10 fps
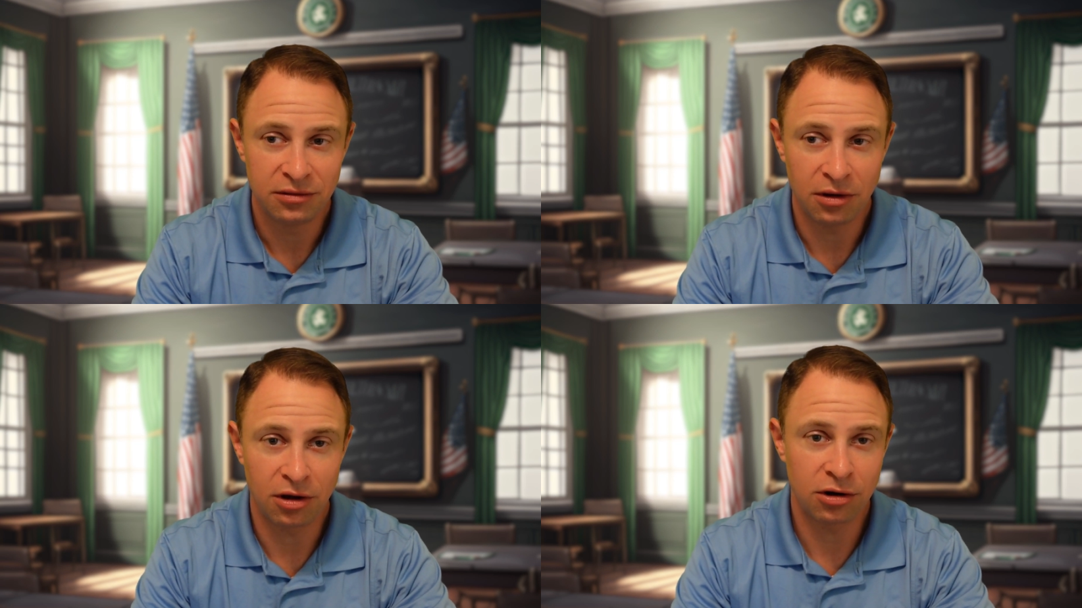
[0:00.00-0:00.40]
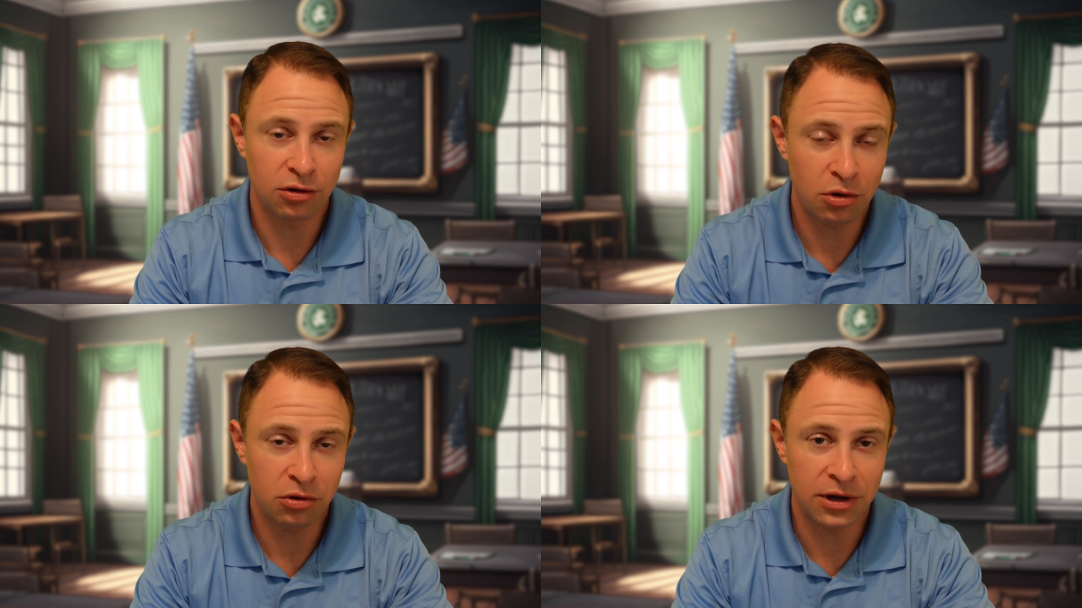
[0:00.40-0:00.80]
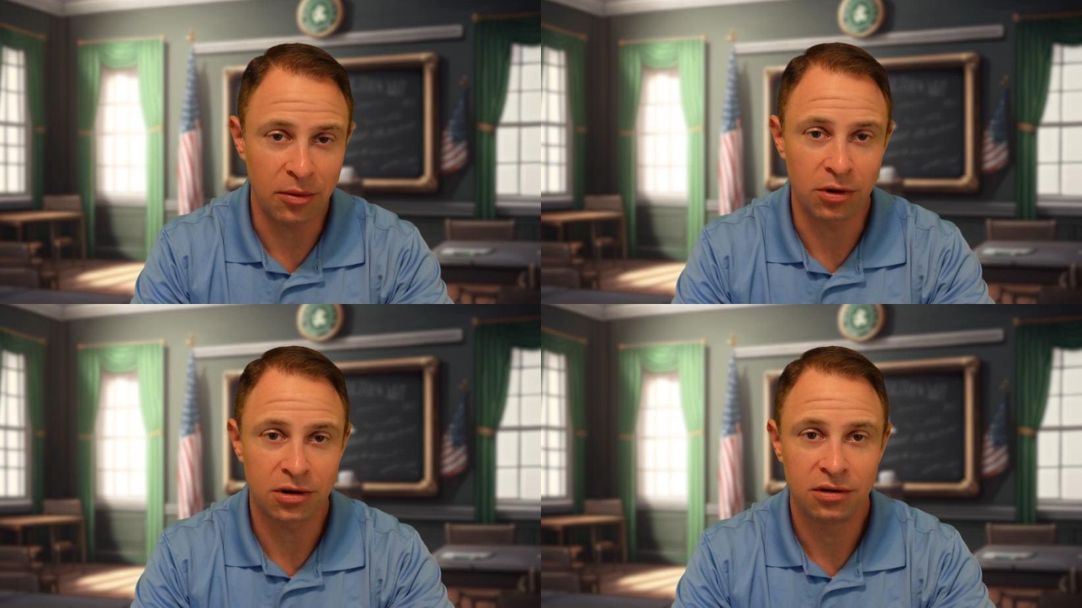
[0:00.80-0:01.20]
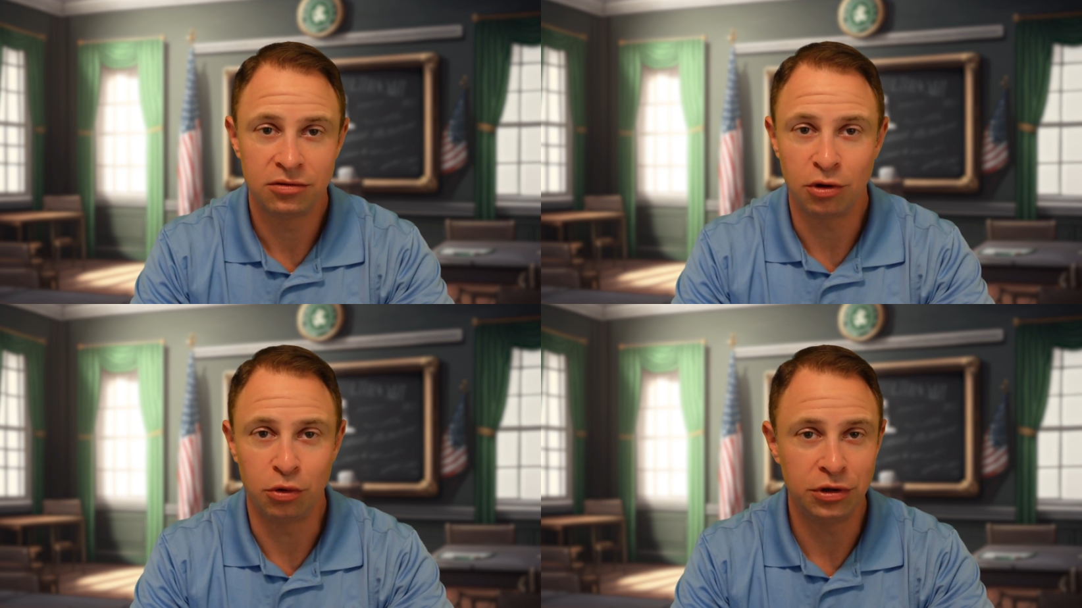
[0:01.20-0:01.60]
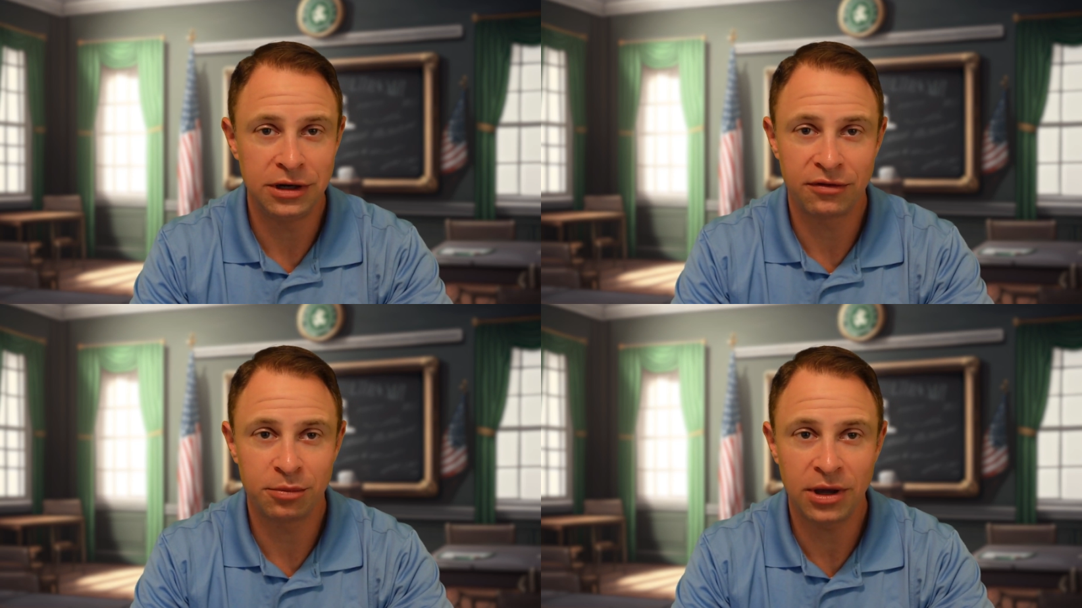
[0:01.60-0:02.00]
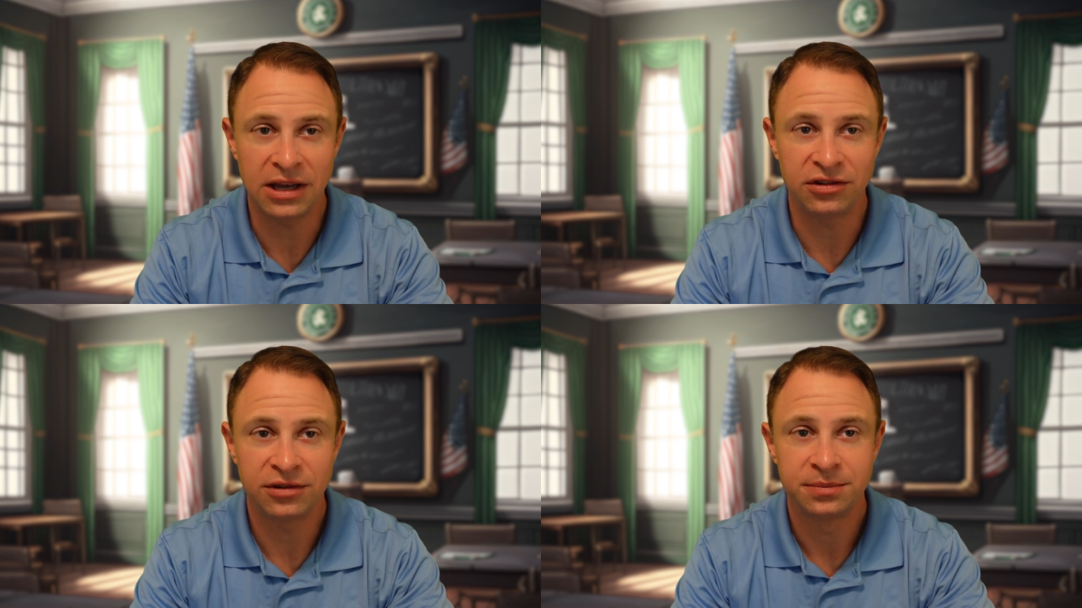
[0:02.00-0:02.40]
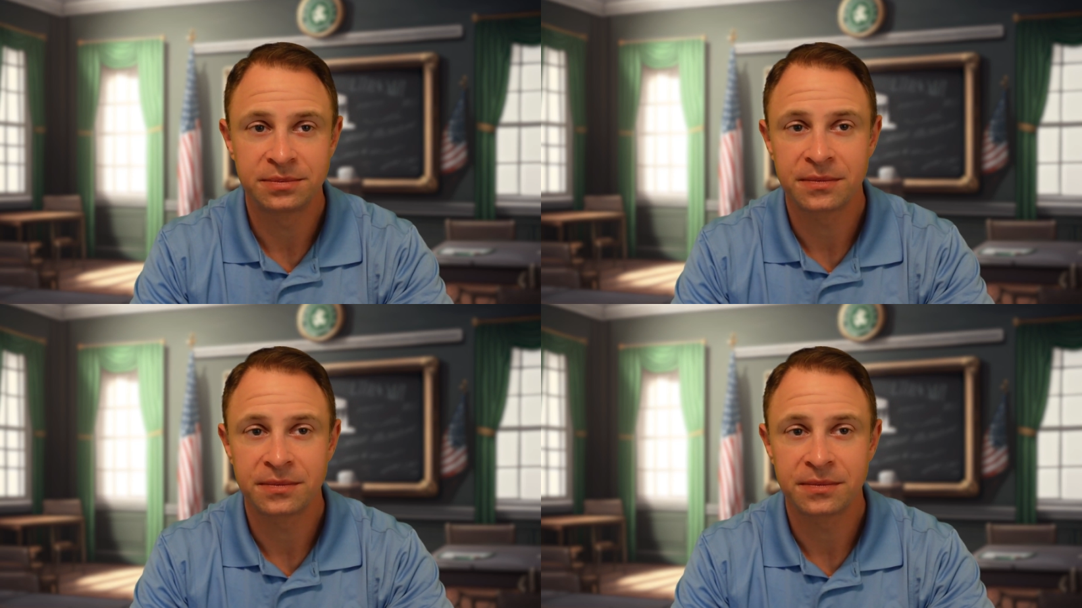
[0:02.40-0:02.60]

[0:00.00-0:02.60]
on our local network, totally different place.